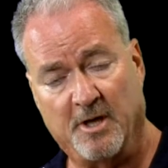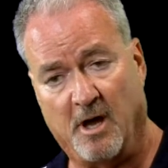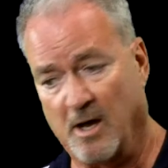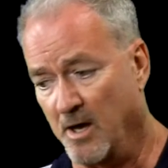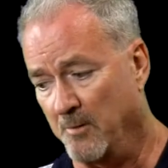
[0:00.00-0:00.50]

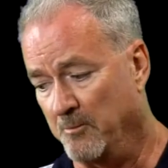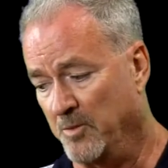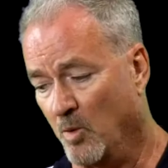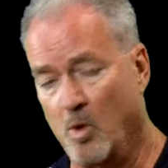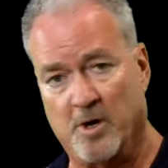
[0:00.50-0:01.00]

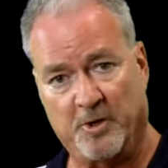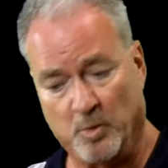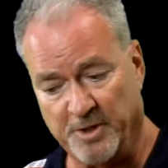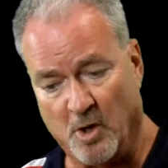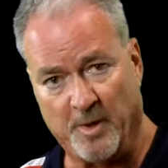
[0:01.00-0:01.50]
the water
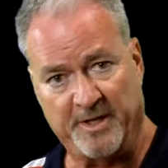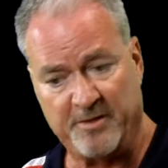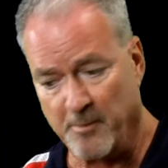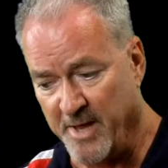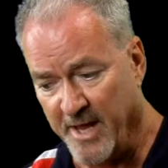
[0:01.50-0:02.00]
would go
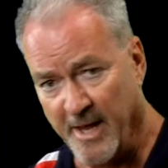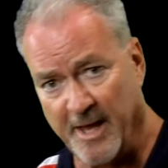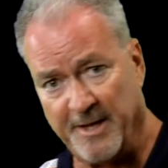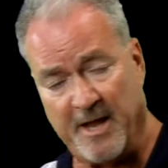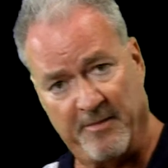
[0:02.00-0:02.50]
into the
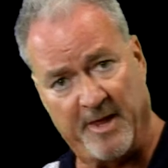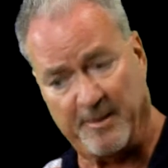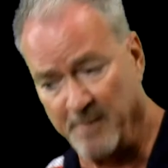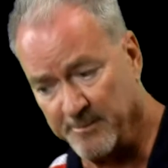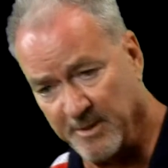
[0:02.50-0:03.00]
pan and
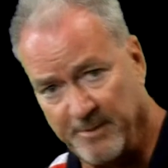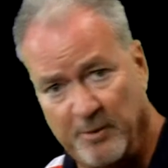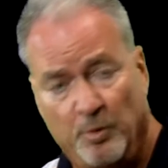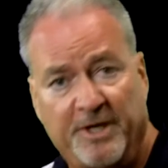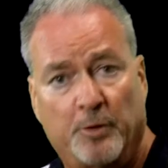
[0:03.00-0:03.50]
then maybe
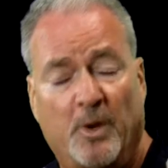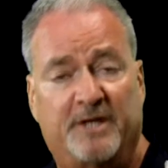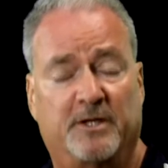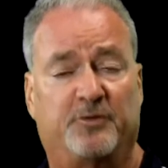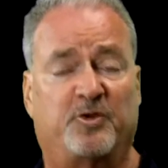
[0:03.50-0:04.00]
be
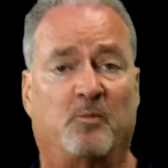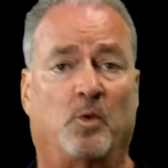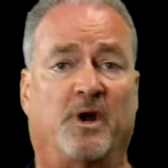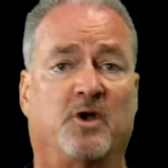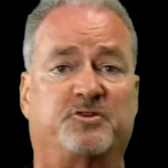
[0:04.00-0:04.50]
redirected
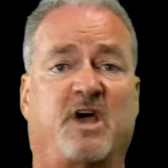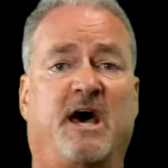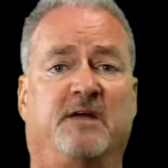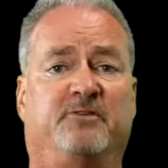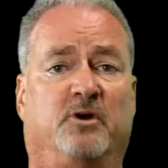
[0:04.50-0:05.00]
somewhere else
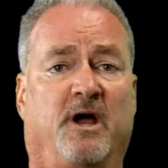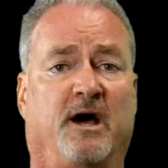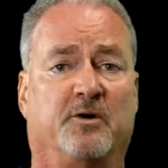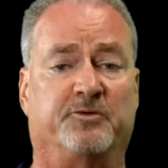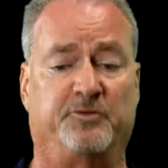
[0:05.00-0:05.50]
out of your
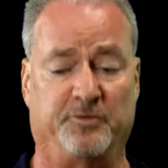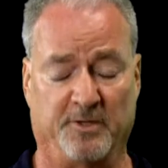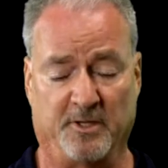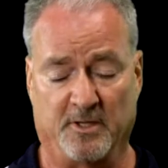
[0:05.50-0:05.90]
house?